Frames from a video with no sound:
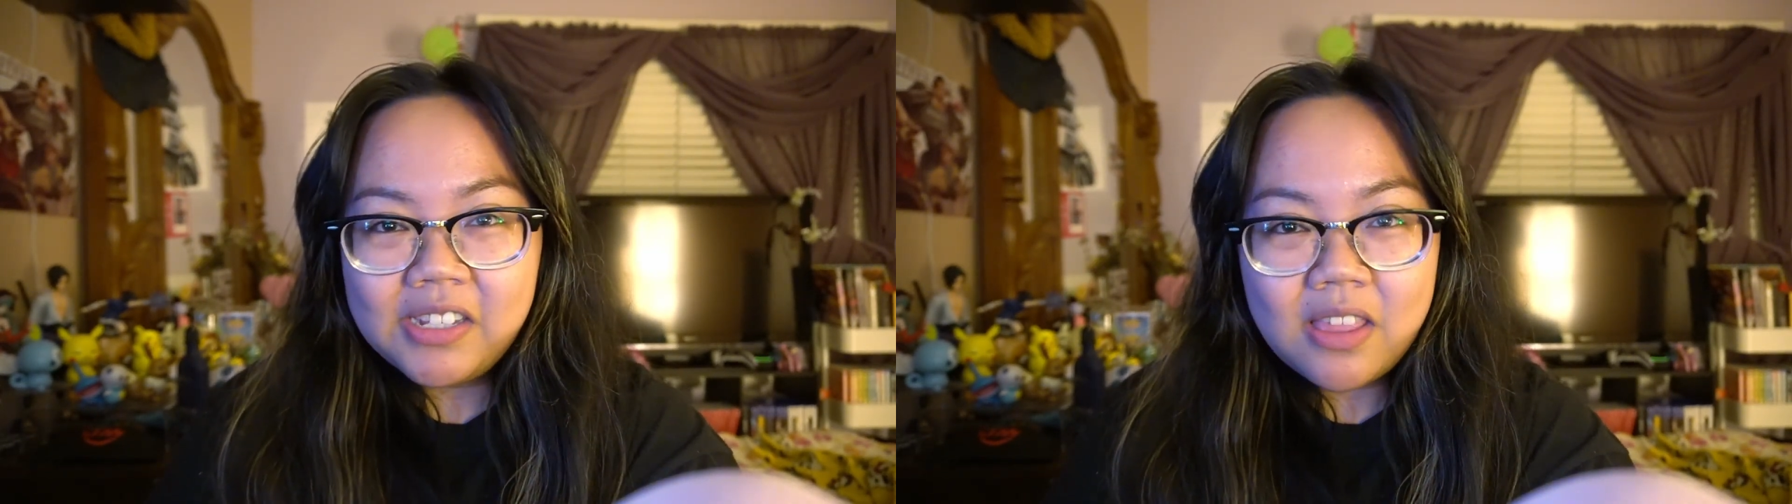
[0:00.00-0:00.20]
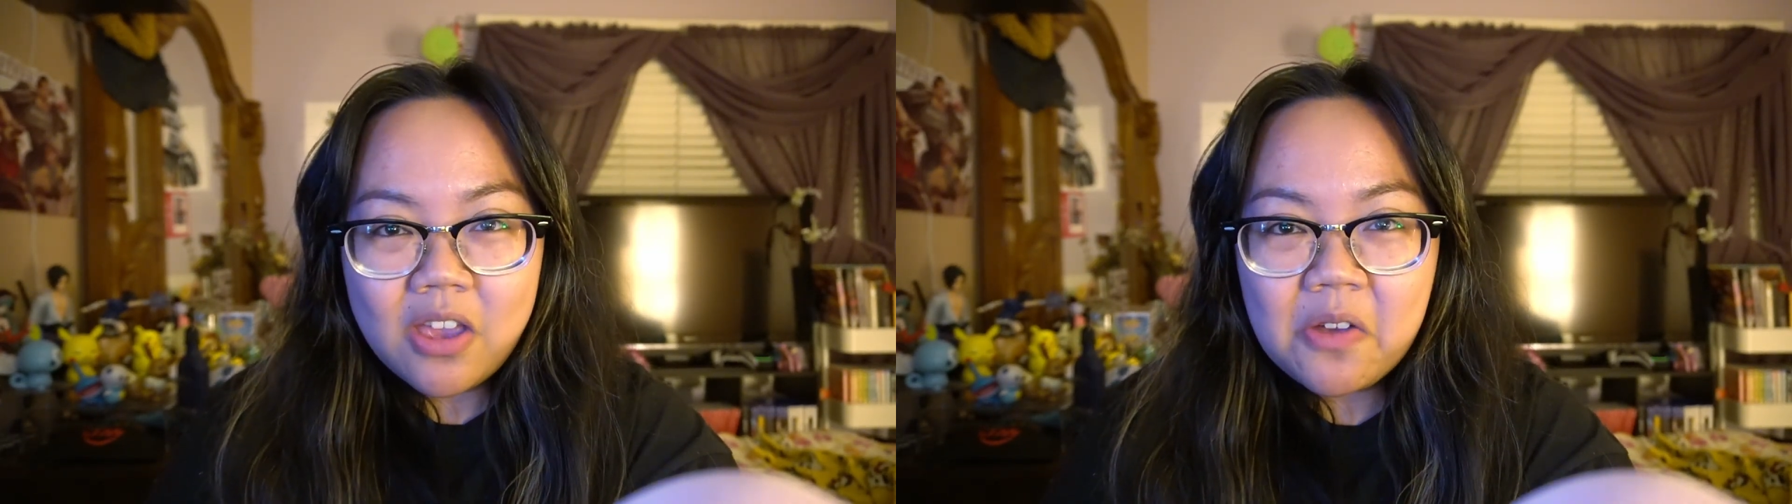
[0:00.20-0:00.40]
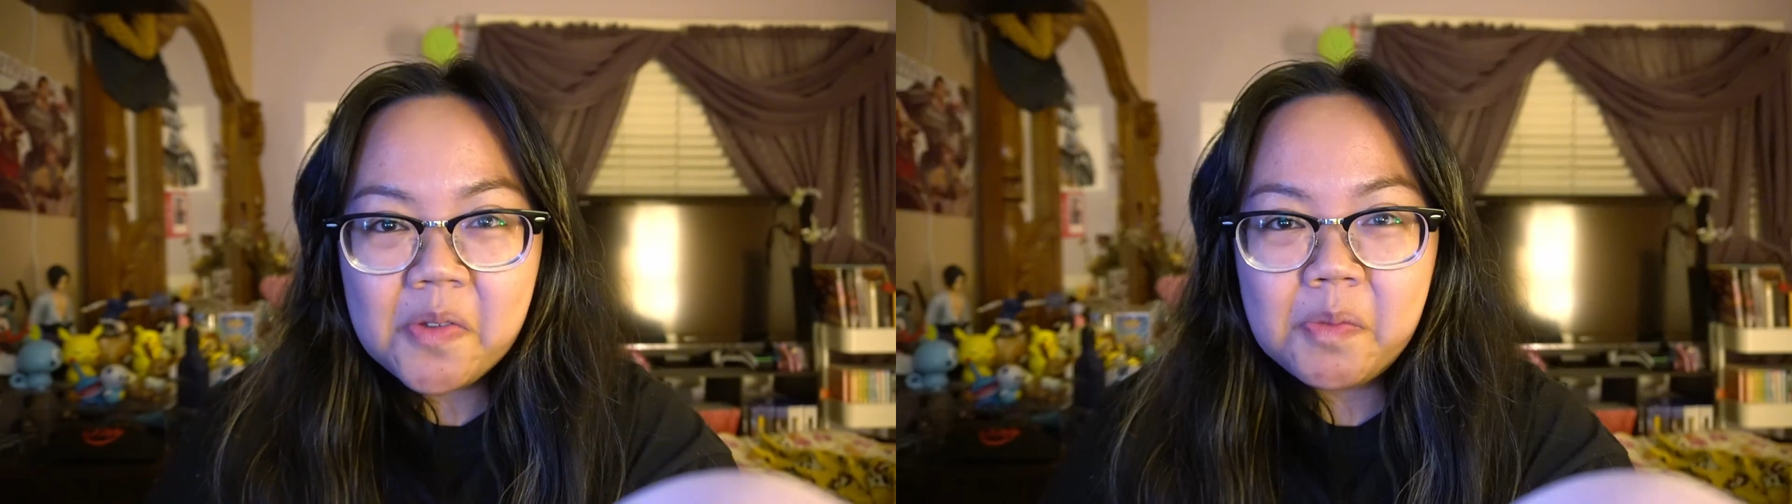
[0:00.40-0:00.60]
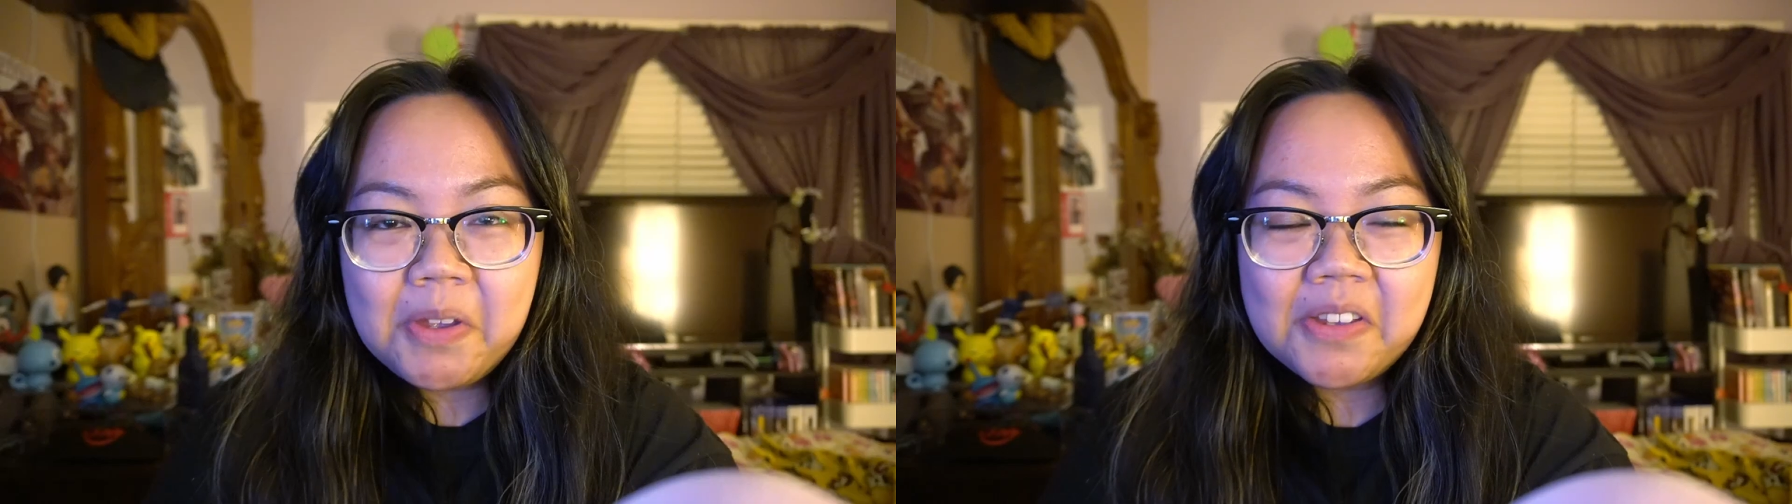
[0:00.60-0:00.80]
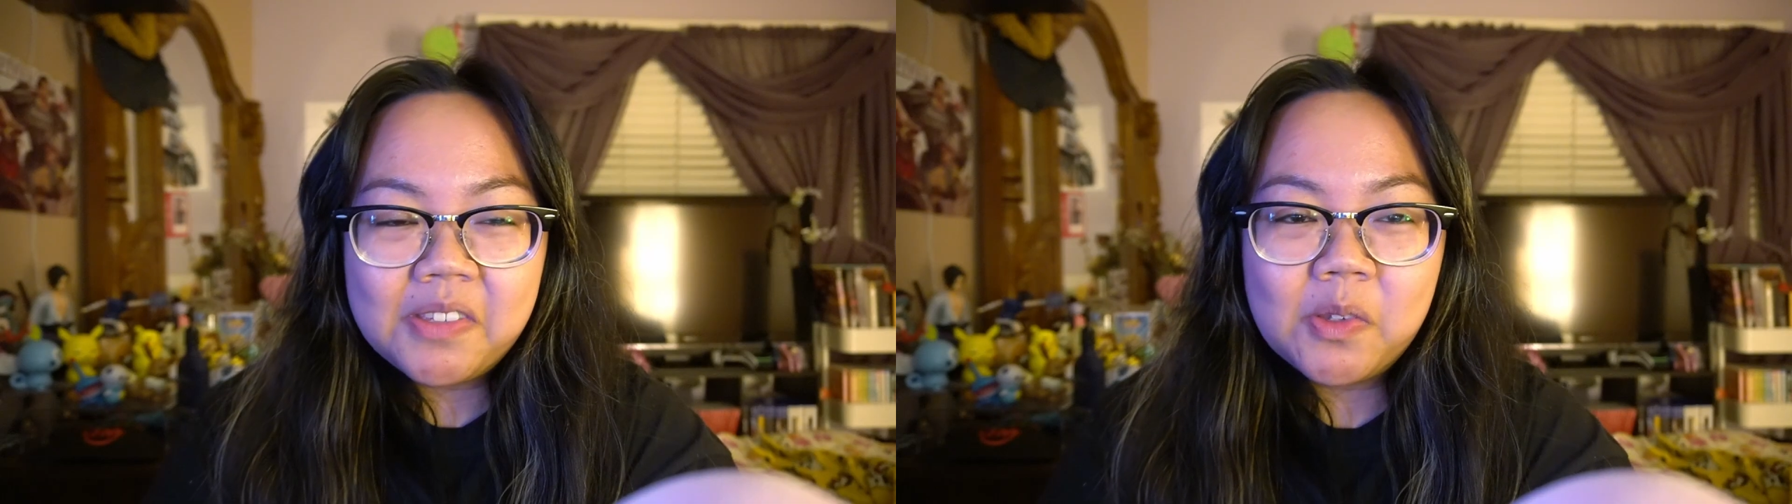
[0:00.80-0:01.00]
those
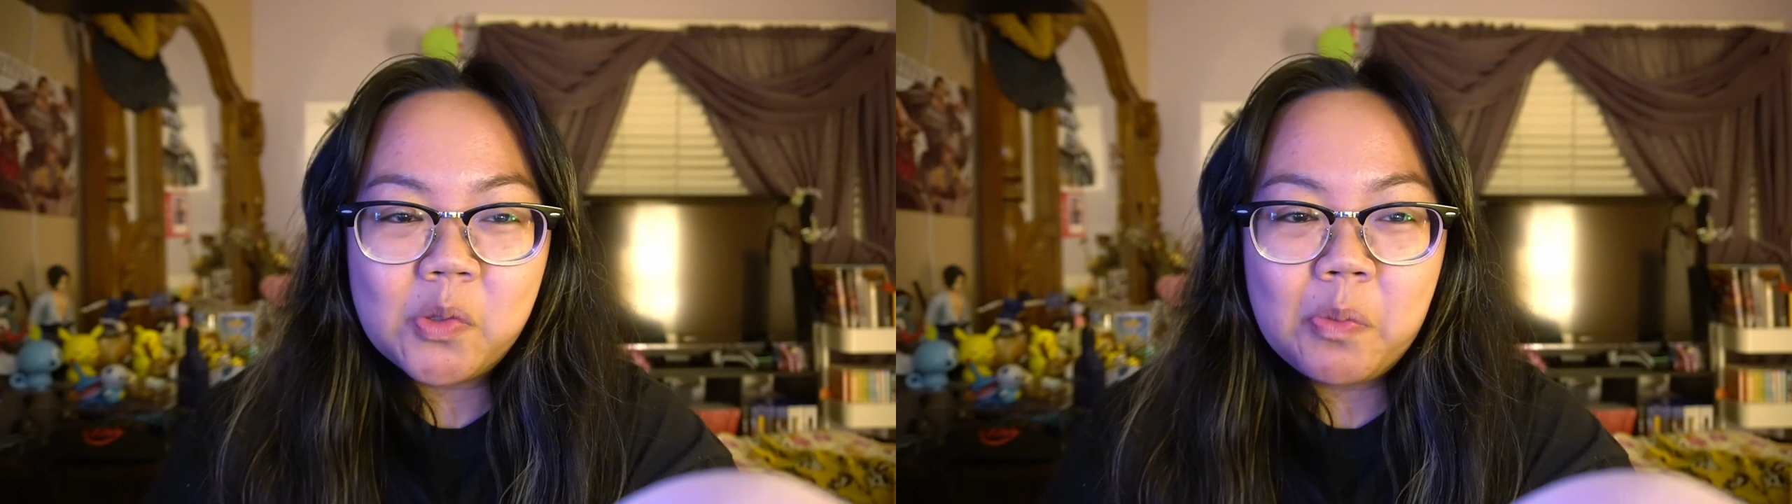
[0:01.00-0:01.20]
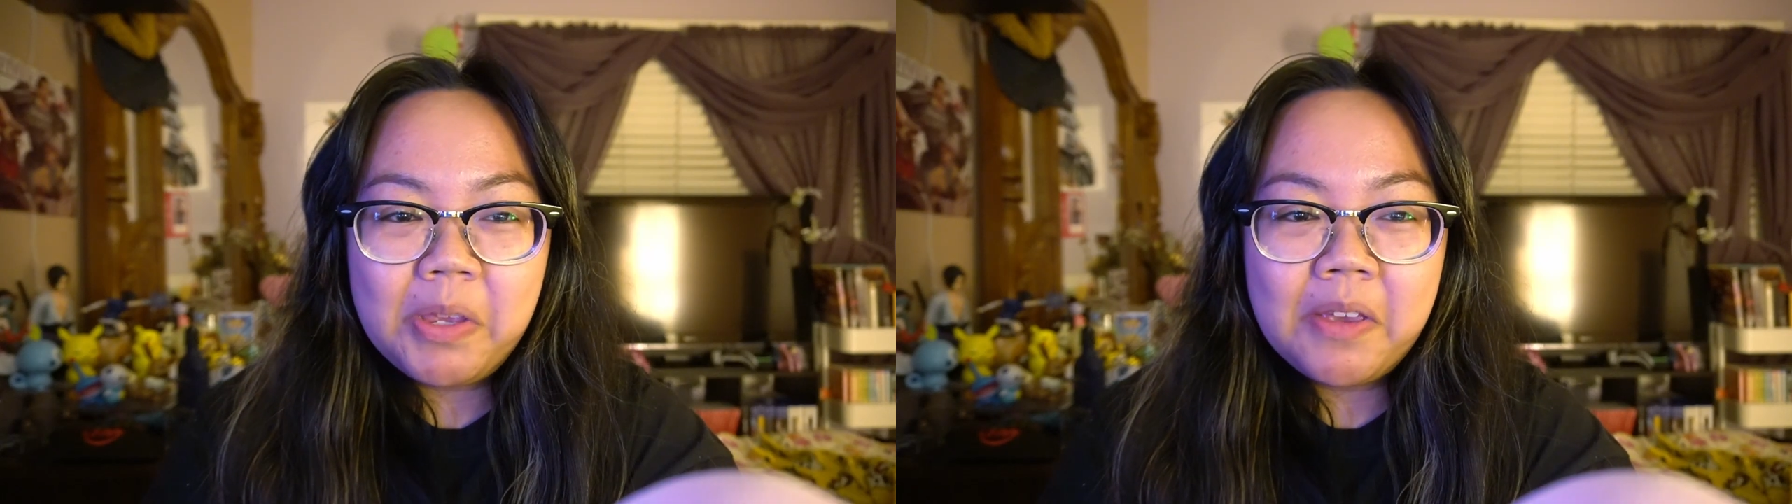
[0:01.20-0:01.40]
because those will be